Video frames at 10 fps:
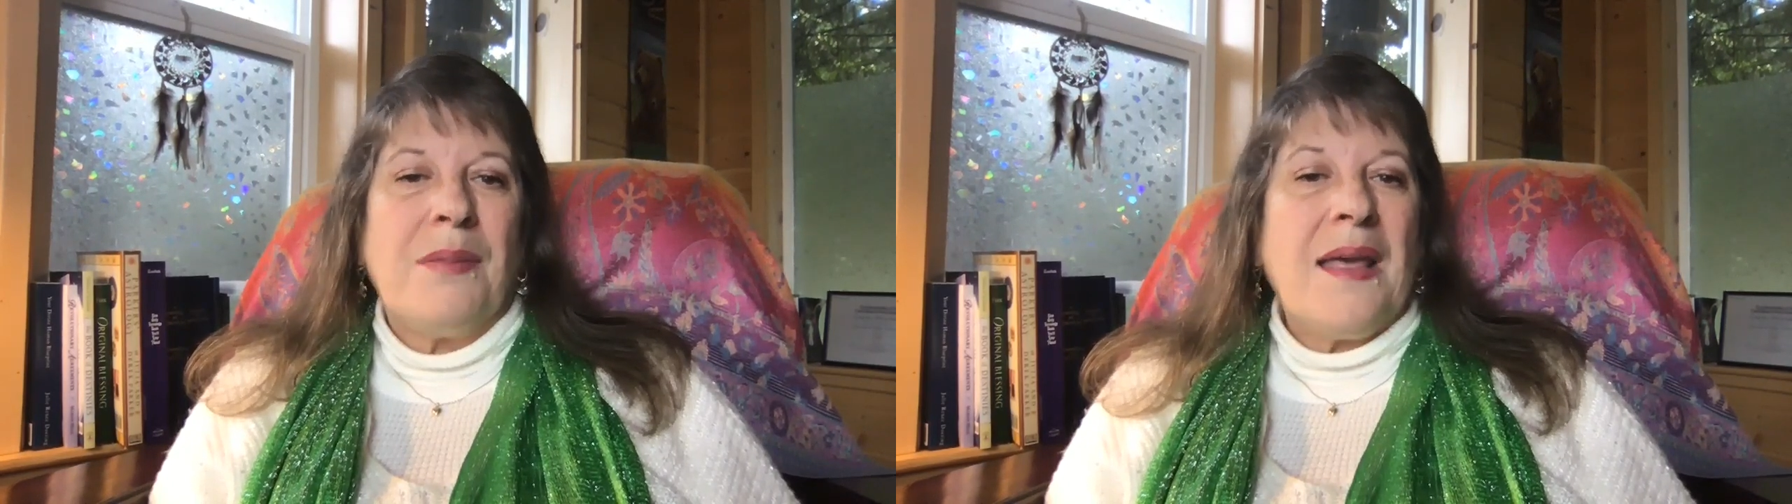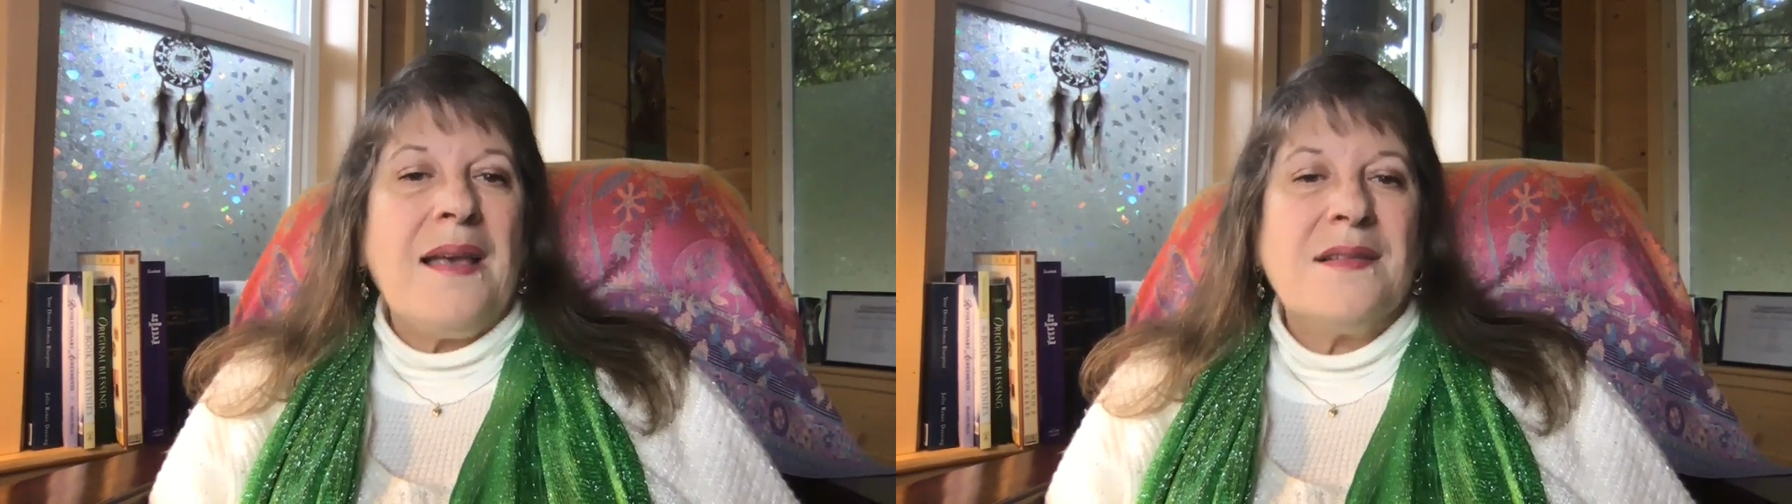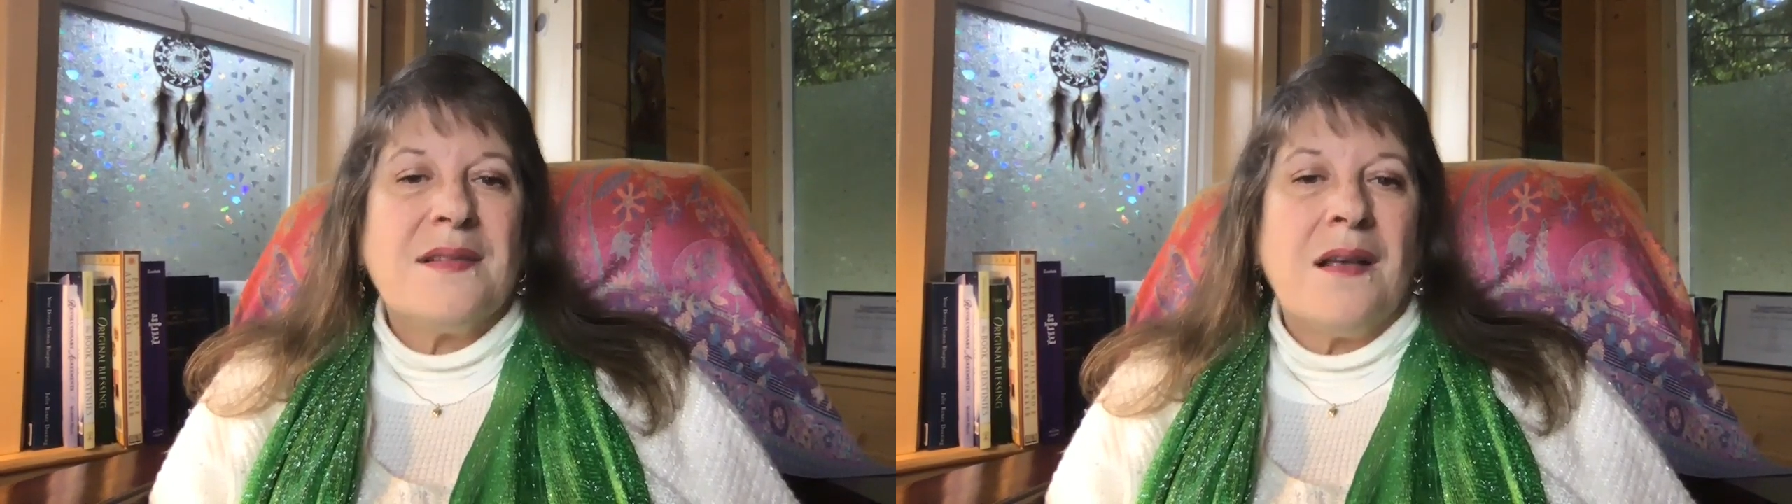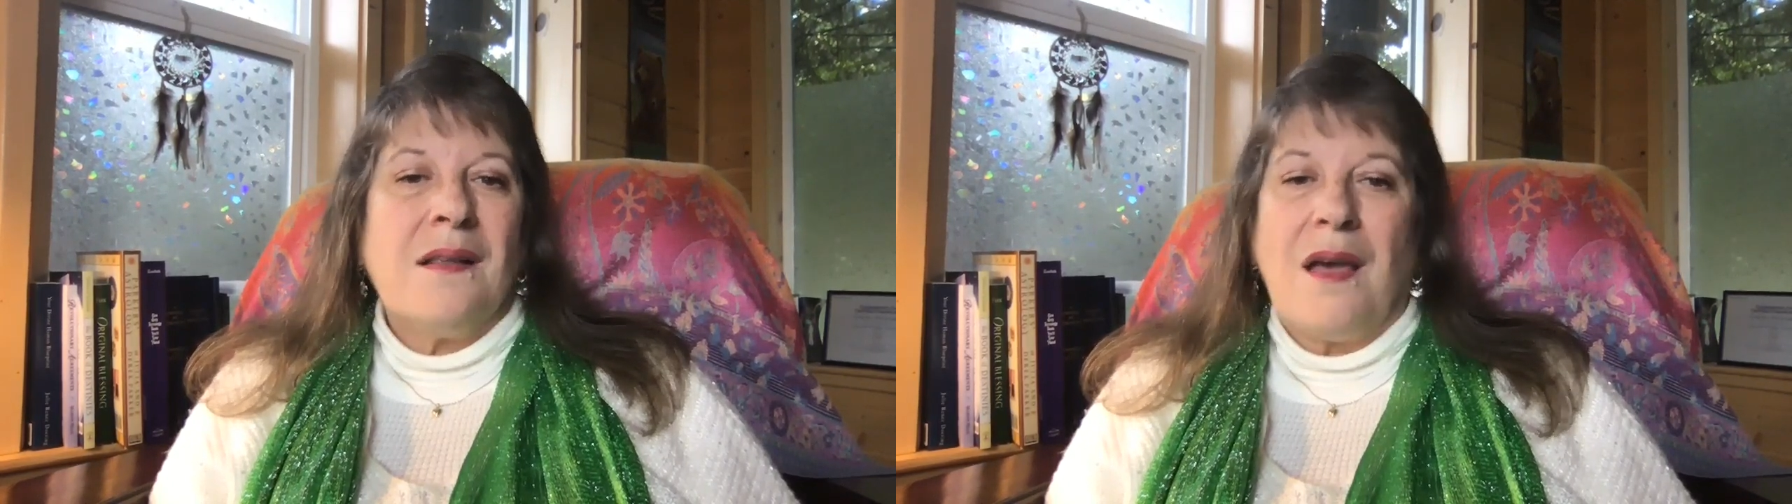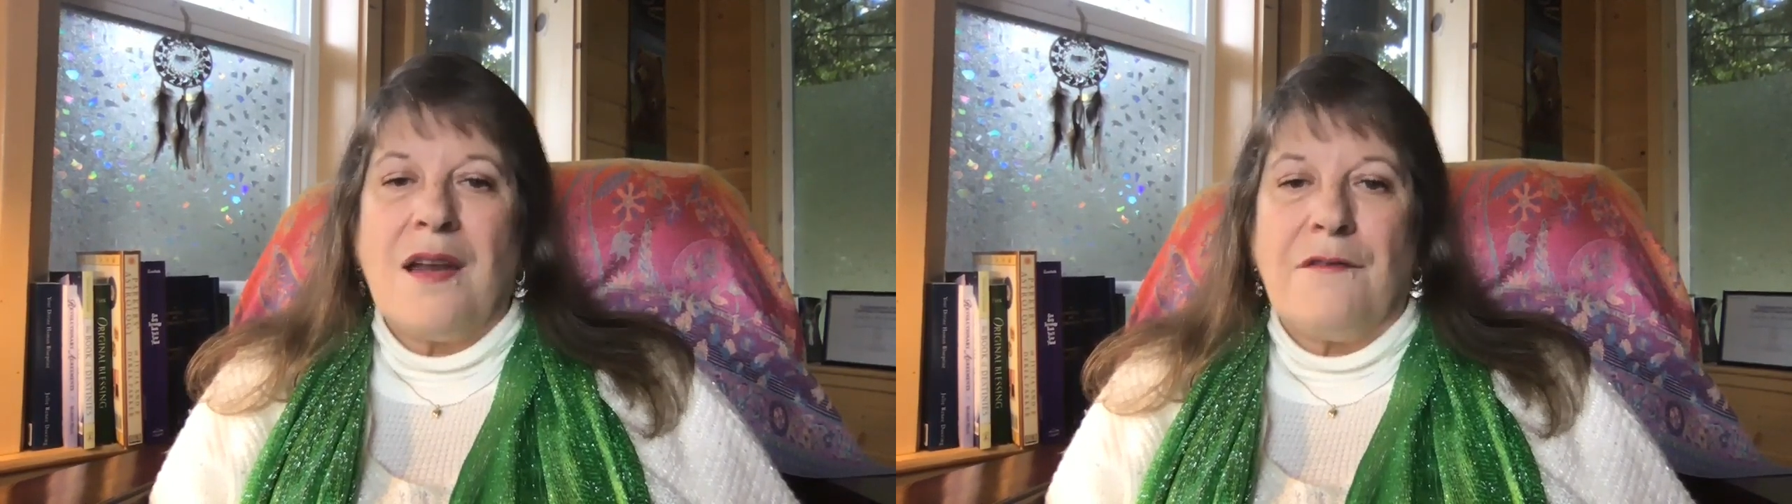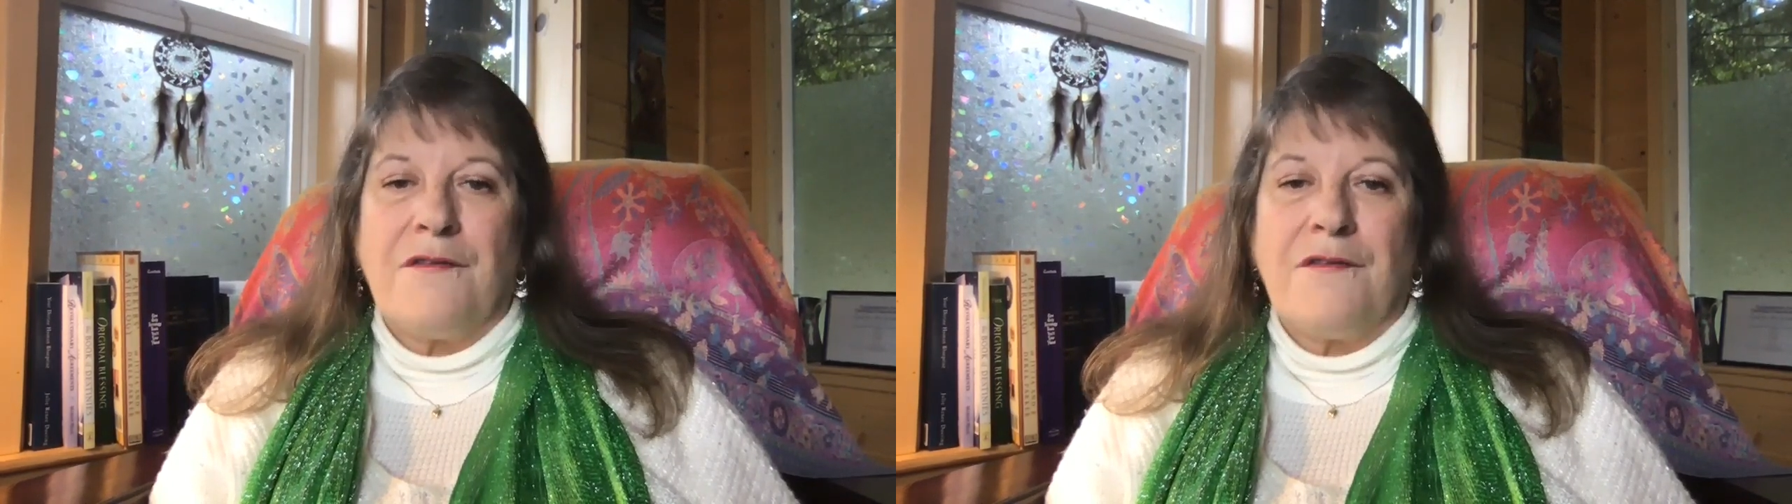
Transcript: blazing light of